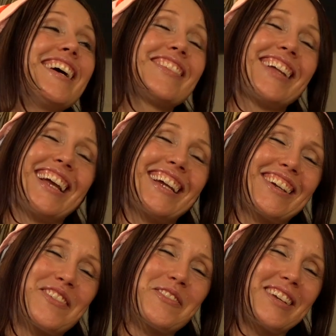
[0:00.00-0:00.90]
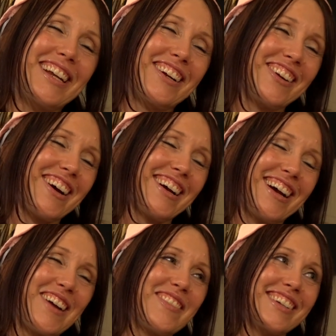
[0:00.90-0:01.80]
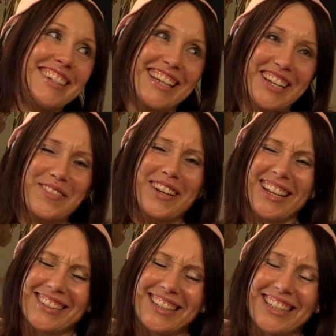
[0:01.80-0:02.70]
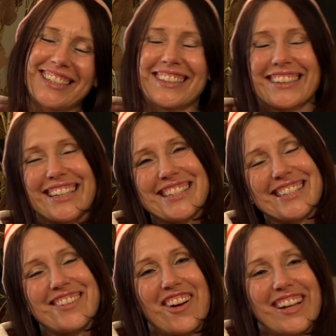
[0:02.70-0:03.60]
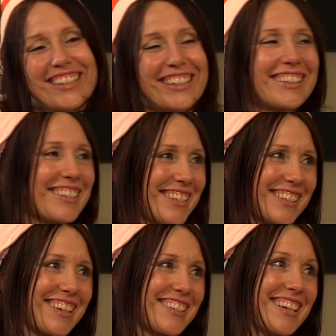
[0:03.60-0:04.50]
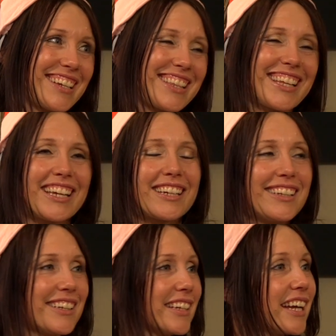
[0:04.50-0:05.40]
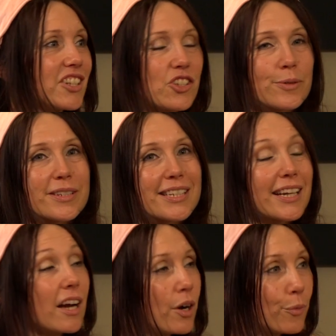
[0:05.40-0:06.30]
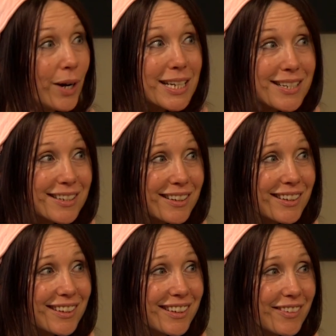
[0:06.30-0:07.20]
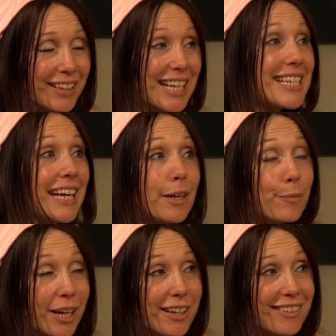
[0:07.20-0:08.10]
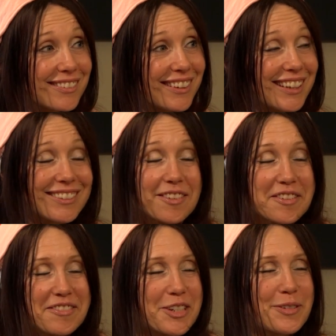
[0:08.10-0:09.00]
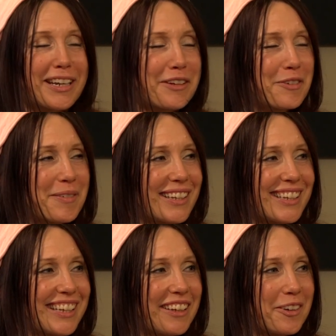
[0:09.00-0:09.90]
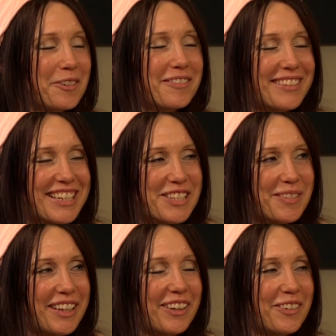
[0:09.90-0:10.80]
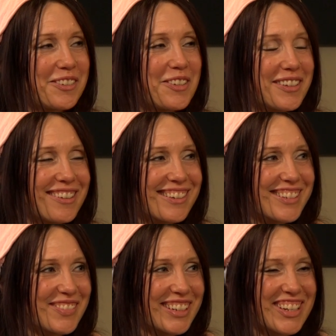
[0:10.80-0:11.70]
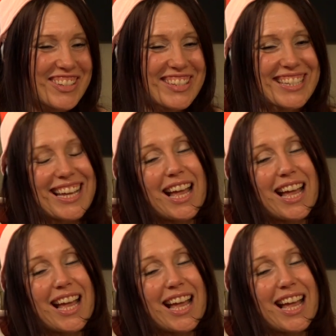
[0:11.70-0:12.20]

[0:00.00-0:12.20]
Like, I'm on a dating break. Like, let's not discuss anything. And she was like, what? Like, a dating break? Like, no dating for me. Thank you. Nice to meet you. You can talk to someone else.